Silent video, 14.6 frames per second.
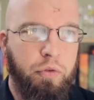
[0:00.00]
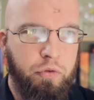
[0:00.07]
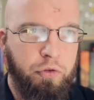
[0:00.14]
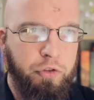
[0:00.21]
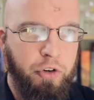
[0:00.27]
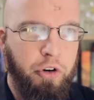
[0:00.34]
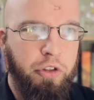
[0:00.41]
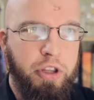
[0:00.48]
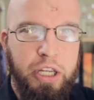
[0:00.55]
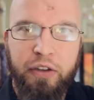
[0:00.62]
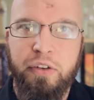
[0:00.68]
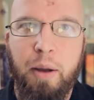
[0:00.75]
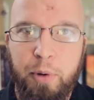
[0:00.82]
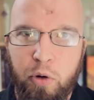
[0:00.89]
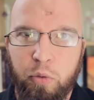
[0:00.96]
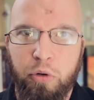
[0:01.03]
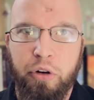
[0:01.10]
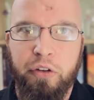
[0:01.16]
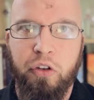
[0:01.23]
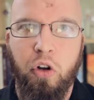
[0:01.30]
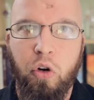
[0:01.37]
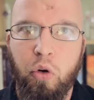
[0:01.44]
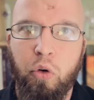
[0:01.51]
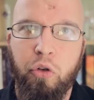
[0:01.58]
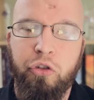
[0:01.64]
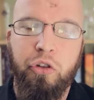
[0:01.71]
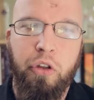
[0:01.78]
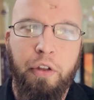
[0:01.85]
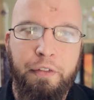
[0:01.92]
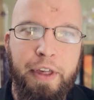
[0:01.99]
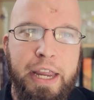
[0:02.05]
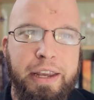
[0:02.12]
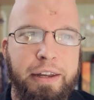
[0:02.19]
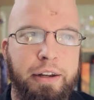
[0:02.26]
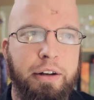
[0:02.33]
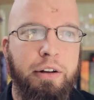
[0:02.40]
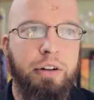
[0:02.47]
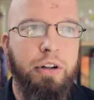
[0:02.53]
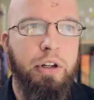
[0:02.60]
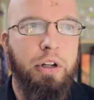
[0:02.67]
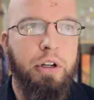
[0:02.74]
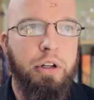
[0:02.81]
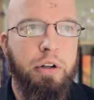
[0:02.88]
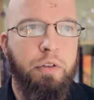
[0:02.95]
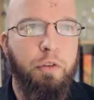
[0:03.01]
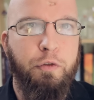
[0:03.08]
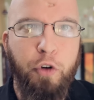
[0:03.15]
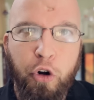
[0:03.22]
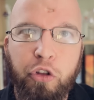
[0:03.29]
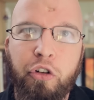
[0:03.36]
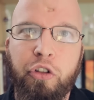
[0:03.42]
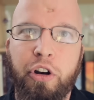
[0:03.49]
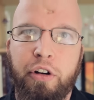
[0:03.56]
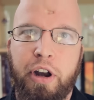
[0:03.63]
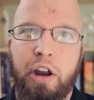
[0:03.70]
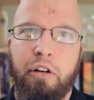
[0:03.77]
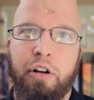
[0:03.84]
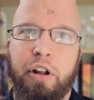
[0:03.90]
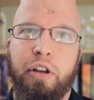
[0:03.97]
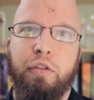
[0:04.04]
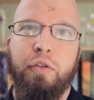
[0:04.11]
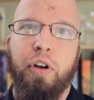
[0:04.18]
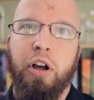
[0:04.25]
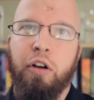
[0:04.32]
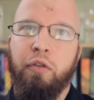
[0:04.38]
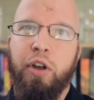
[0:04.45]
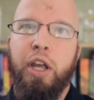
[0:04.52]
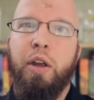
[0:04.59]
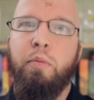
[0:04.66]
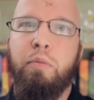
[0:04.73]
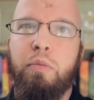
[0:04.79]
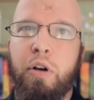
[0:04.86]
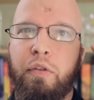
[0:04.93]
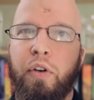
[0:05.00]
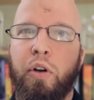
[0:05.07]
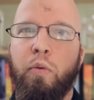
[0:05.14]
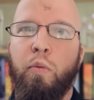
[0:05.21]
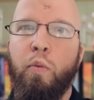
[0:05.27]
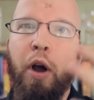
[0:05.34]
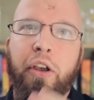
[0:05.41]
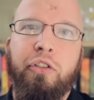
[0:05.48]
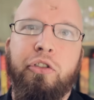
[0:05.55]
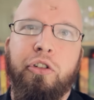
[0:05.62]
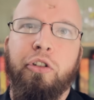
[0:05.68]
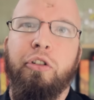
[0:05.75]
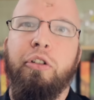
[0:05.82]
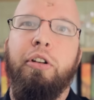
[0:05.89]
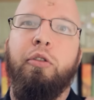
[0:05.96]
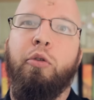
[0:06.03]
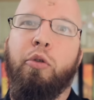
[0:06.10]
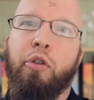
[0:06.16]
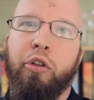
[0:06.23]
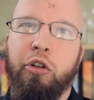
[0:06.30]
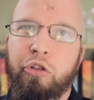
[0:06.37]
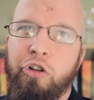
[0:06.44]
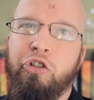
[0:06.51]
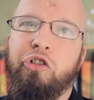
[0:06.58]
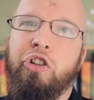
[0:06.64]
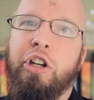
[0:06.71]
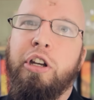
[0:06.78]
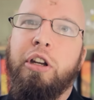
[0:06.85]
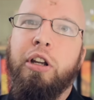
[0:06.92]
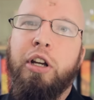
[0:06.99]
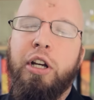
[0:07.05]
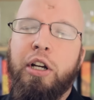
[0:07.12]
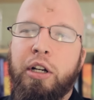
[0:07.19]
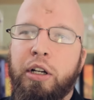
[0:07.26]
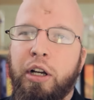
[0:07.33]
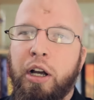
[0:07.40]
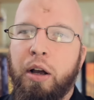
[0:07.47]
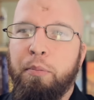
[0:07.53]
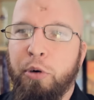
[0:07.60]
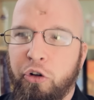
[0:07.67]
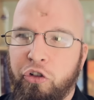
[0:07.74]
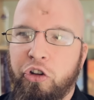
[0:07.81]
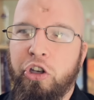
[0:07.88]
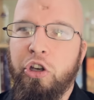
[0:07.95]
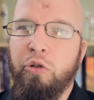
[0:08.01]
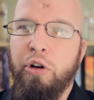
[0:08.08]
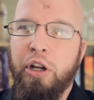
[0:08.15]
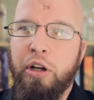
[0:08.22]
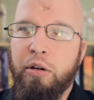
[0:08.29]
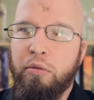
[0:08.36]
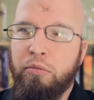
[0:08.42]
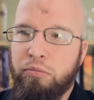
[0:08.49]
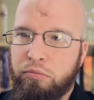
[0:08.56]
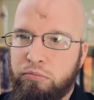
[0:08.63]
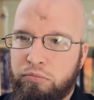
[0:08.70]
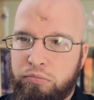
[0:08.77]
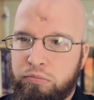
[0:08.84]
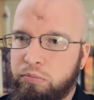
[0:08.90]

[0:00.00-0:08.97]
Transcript: for the Islamic world as a whole so that they can further their narrative of a Western or Christian persecuting